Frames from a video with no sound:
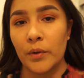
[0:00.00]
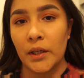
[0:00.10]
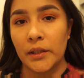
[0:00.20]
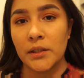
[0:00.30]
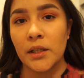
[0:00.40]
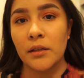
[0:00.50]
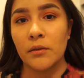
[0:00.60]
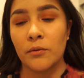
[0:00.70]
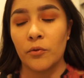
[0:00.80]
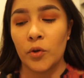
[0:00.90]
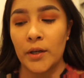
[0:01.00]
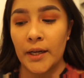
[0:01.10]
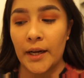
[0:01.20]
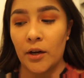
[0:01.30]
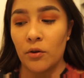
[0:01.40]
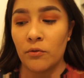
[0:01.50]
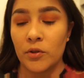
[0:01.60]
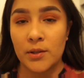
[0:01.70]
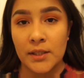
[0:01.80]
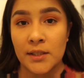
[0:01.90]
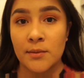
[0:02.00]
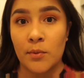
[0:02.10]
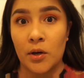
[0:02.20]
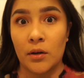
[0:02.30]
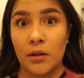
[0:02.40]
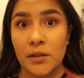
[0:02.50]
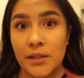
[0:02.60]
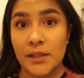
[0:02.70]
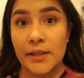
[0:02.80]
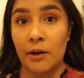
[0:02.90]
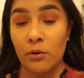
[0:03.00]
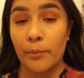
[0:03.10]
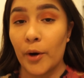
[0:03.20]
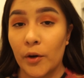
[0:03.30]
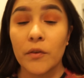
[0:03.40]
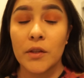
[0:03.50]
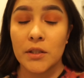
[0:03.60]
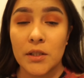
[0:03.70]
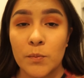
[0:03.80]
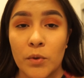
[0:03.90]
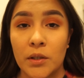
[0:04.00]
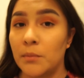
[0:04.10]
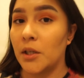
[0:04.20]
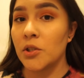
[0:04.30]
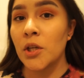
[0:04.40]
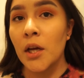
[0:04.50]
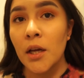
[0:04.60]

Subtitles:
But for now, for the 6 hour mark, this is pretty much.